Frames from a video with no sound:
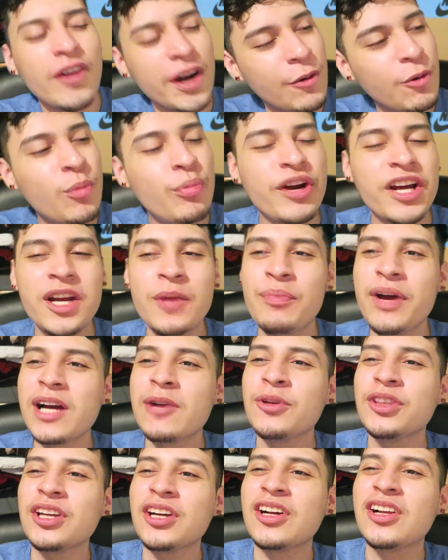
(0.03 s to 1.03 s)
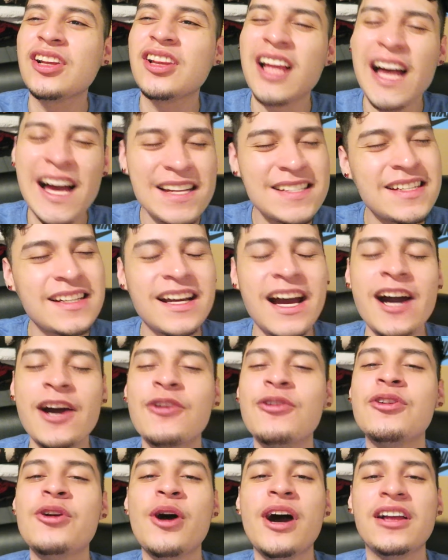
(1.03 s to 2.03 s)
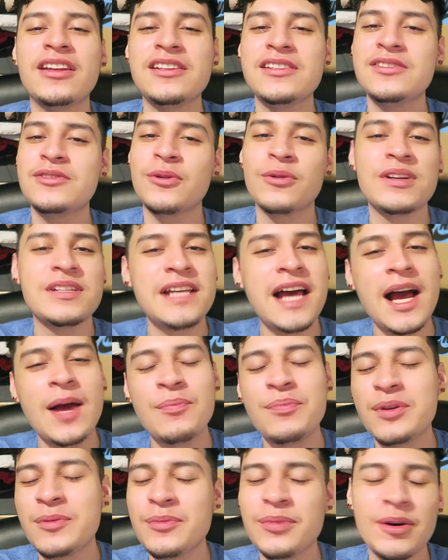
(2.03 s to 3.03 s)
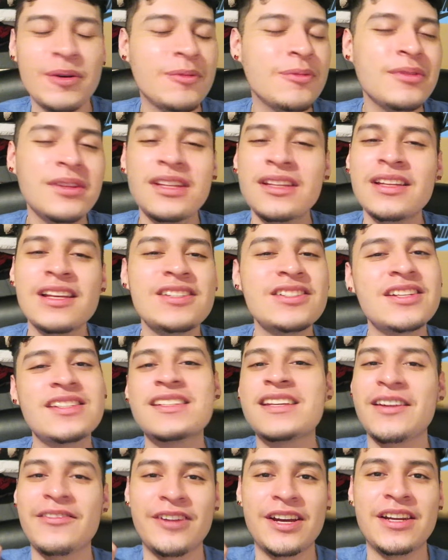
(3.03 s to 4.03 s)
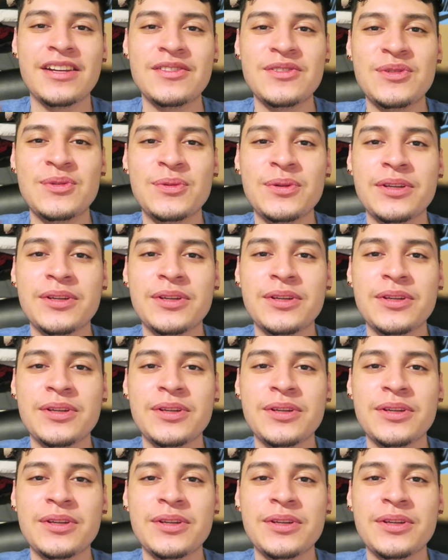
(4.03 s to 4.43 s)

right, we're bringing it back with the classic. I don't know how these stories happen, but let's just get right into